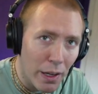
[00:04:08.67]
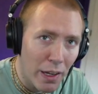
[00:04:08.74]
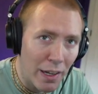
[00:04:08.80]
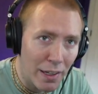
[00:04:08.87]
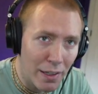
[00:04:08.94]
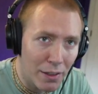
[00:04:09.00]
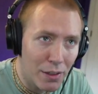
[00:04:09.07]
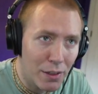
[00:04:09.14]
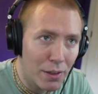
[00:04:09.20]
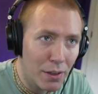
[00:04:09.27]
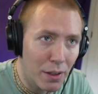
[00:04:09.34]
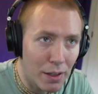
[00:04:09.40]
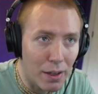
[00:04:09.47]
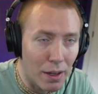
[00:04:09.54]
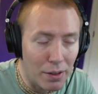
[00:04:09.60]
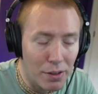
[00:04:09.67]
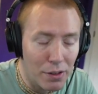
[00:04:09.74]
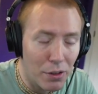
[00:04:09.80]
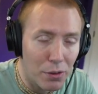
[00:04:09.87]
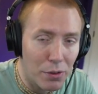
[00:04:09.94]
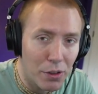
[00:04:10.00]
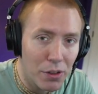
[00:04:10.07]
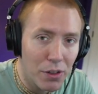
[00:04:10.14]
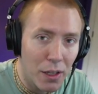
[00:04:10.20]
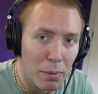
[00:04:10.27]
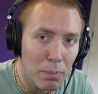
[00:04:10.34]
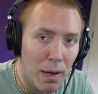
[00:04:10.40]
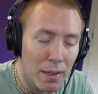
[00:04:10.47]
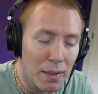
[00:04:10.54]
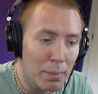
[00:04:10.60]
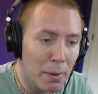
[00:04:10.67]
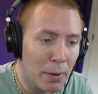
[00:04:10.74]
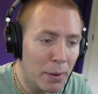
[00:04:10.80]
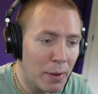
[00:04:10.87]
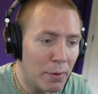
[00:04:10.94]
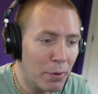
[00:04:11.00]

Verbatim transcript: is a, is a distinct possibility